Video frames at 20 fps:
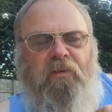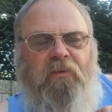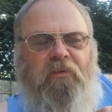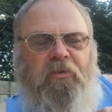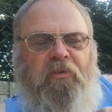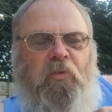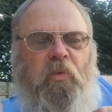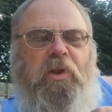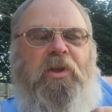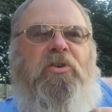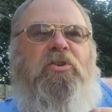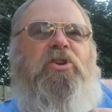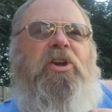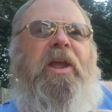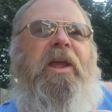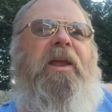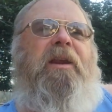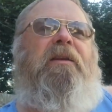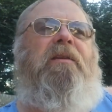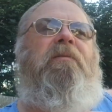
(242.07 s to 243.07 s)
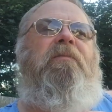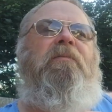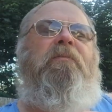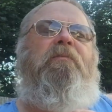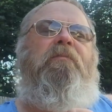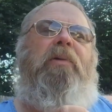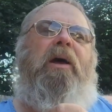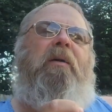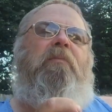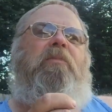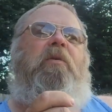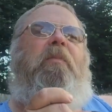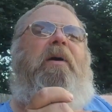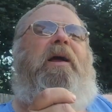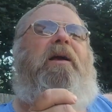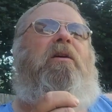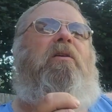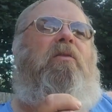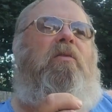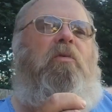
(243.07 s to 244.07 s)
Sweet Jane pipe
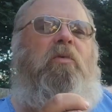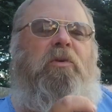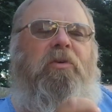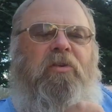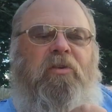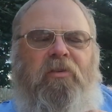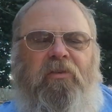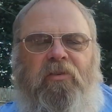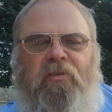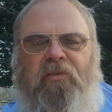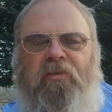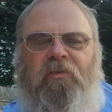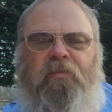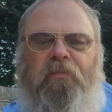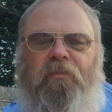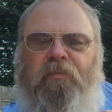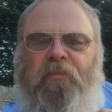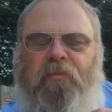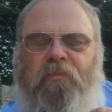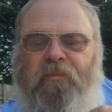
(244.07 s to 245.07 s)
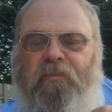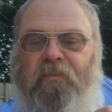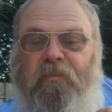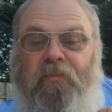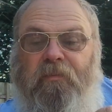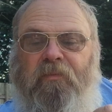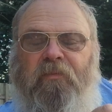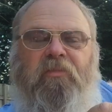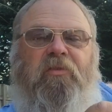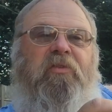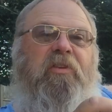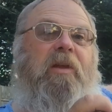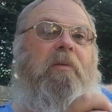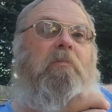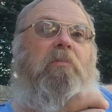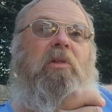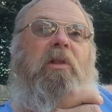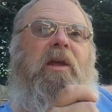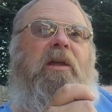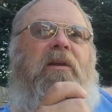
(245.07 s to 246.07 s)
tobacco, which is
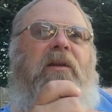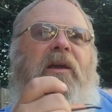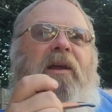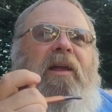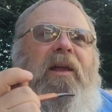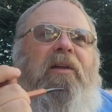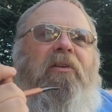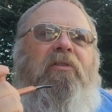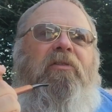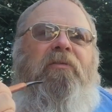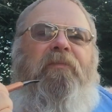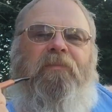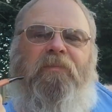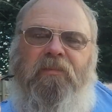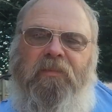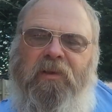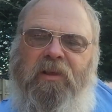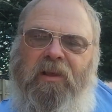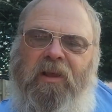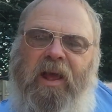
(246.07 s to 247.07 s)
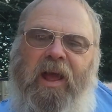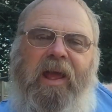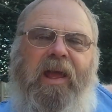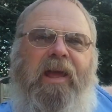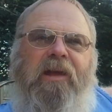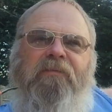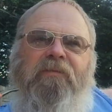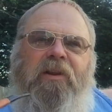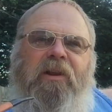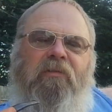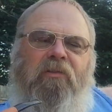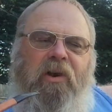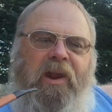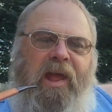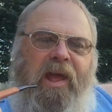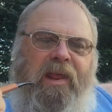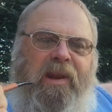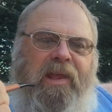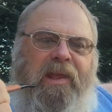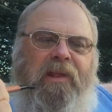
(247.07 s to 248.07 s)
same blend, I guess. I have never
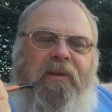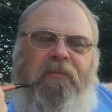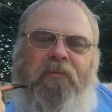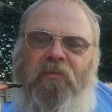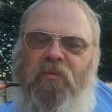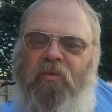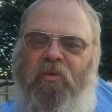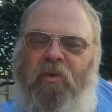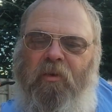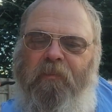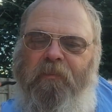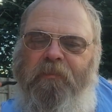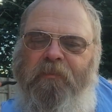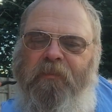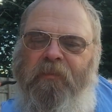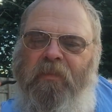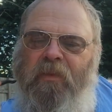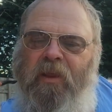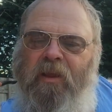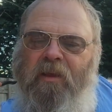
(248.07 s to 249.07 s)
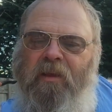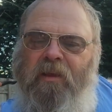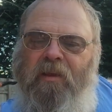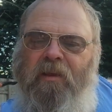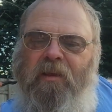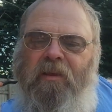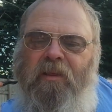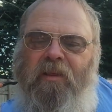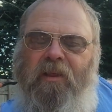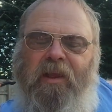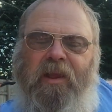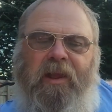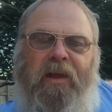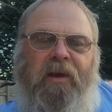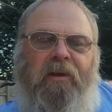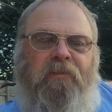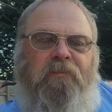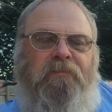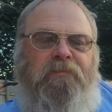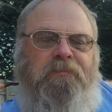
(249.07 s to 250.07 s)
had it, so
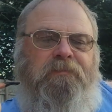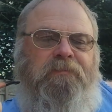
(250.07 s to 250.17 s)
the